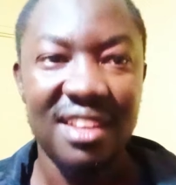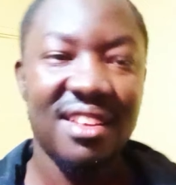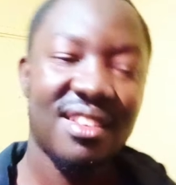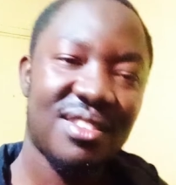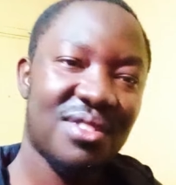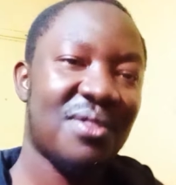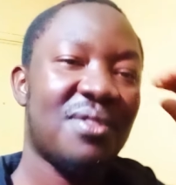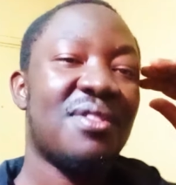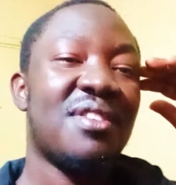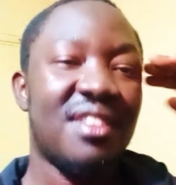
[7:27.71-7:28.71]
So,
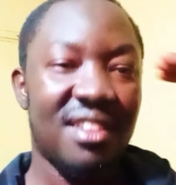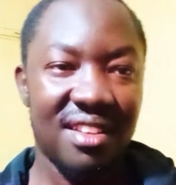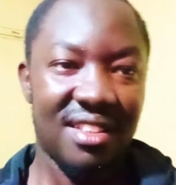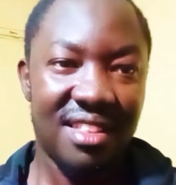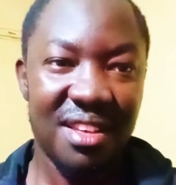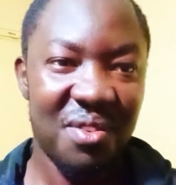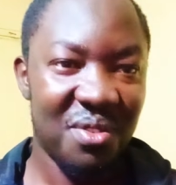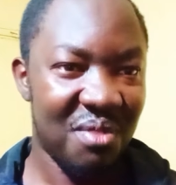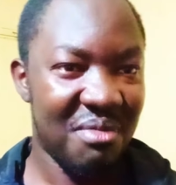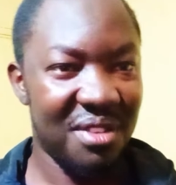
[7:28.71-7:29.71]
thank you so
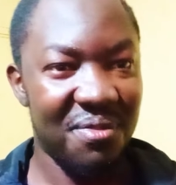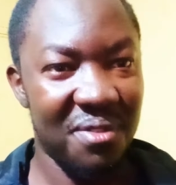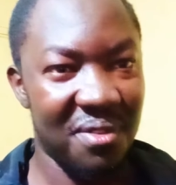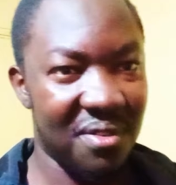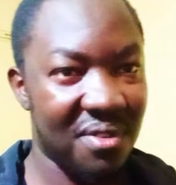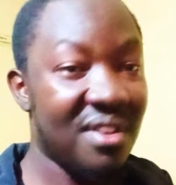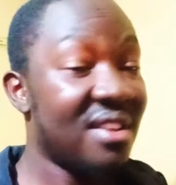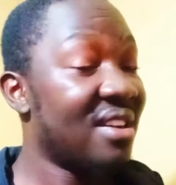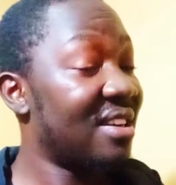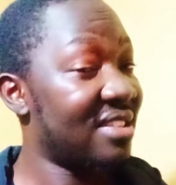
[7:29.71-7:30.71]
much for
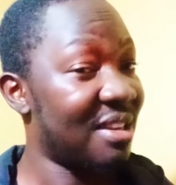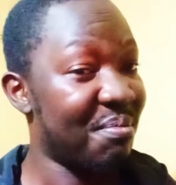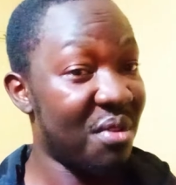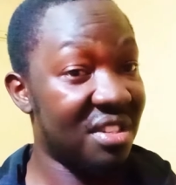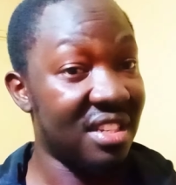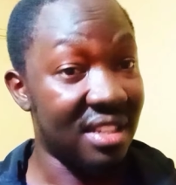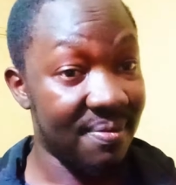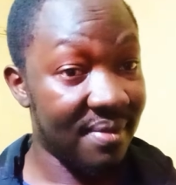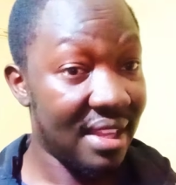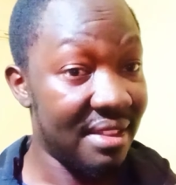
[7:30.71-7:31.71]
supporting
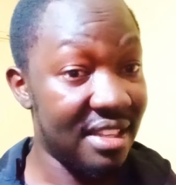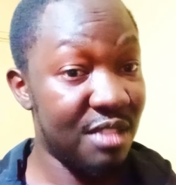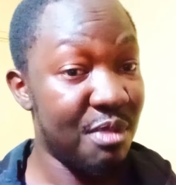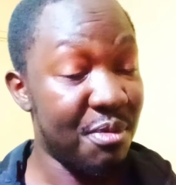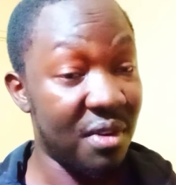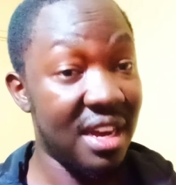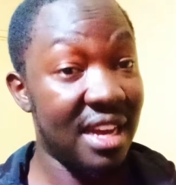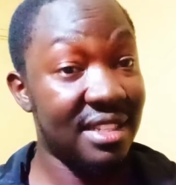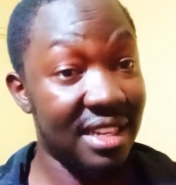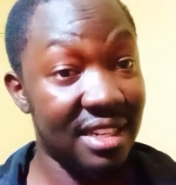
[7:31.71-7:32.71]
these people, guys.
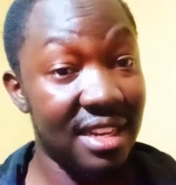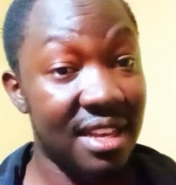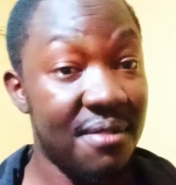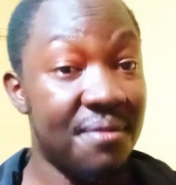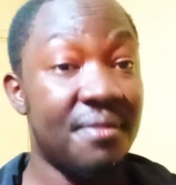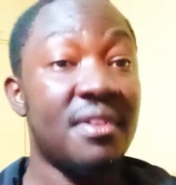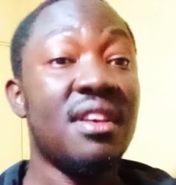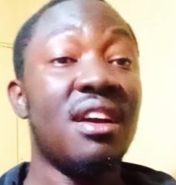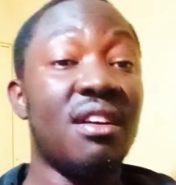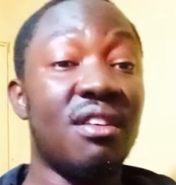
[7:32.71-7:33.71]
And uh, if
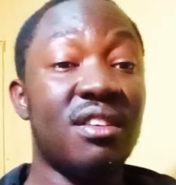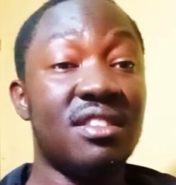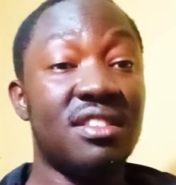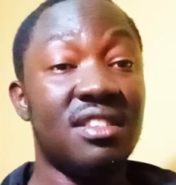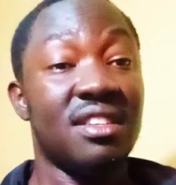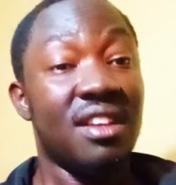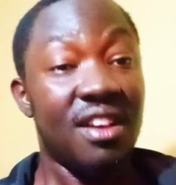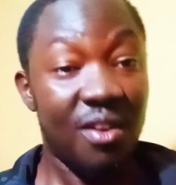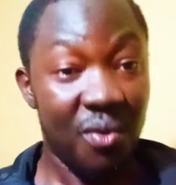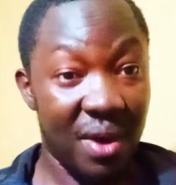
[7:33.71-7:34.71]
God
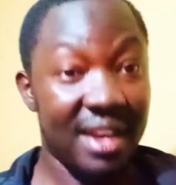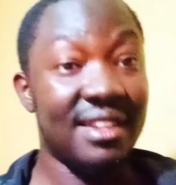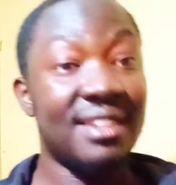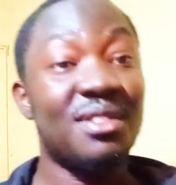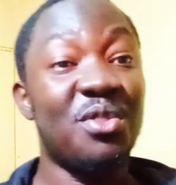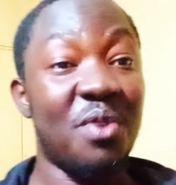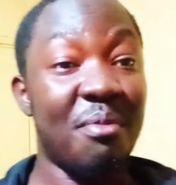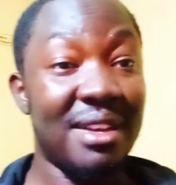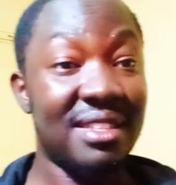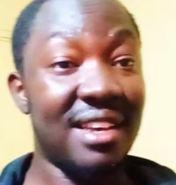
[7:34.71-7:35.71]
widens your
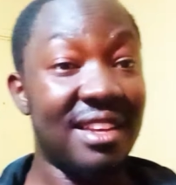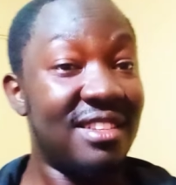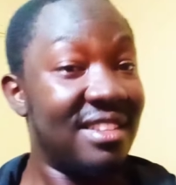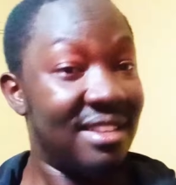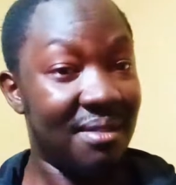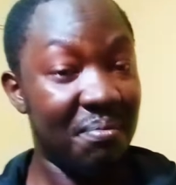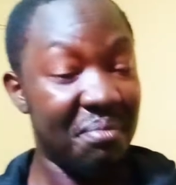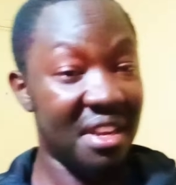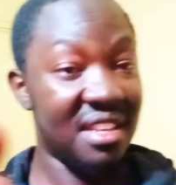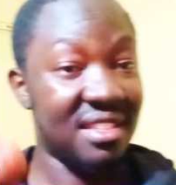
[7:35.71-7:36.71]
basket,
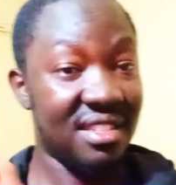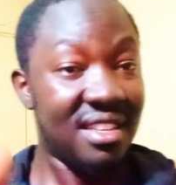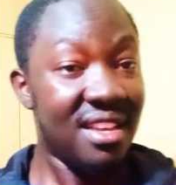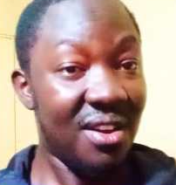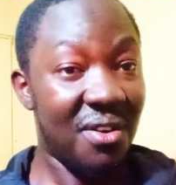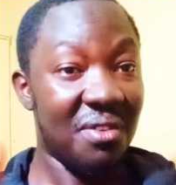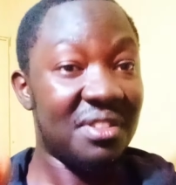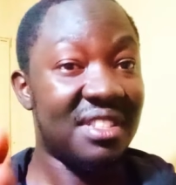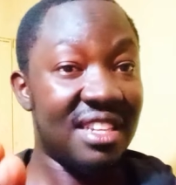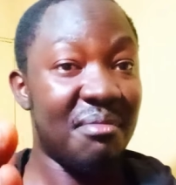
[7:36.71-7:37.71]
please
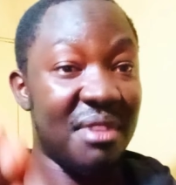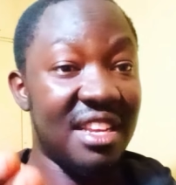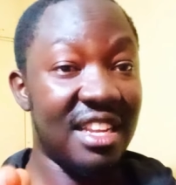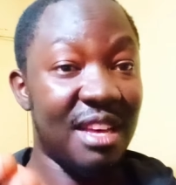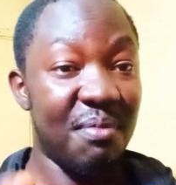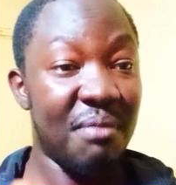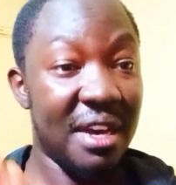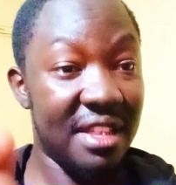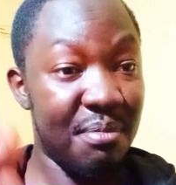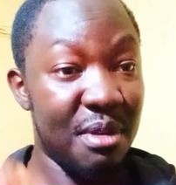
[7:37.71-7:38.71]
consider many
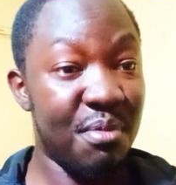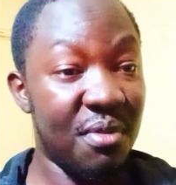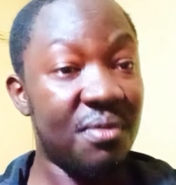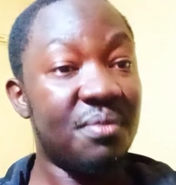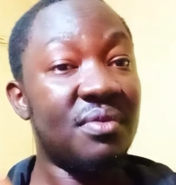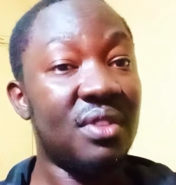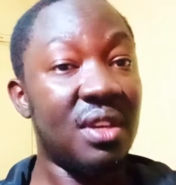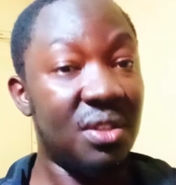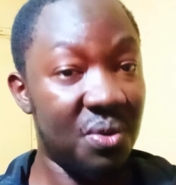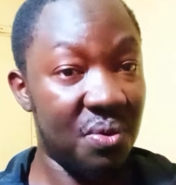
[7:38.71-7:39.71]
other people
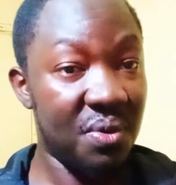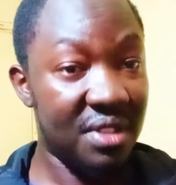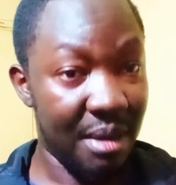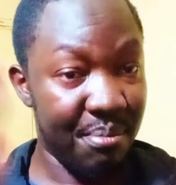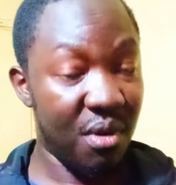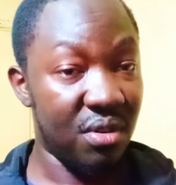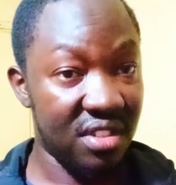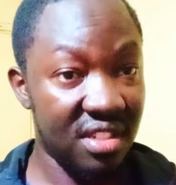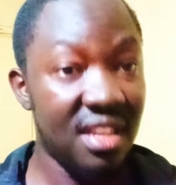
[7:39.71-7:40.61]
to support.